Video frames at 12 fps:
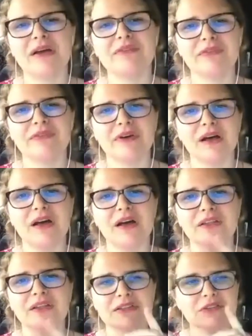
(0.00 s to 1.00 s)

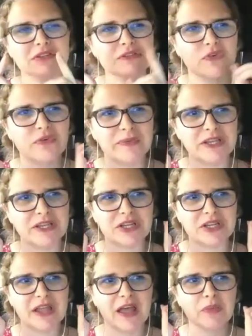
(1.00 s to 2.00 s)
However, the
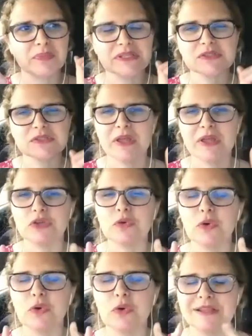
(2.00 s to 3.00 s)
transformation happens when
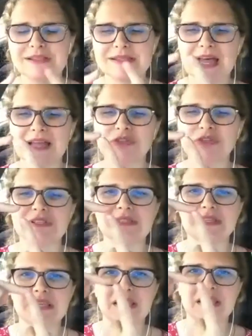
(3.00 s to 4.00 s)
you start to
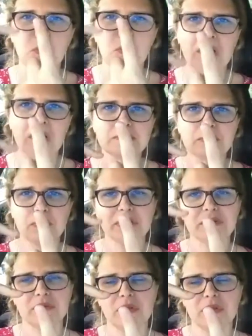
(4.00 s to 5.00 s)
see
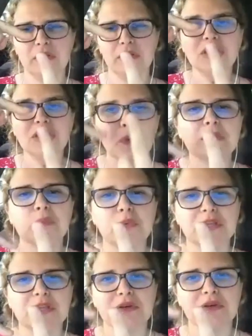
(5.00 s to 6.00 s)
not one
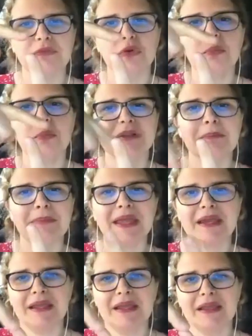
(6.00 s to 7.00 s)
point of view, but
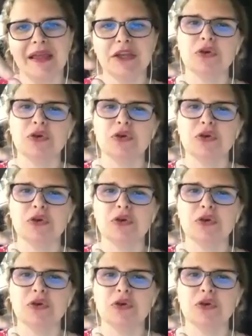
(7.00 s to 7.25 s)
many, and you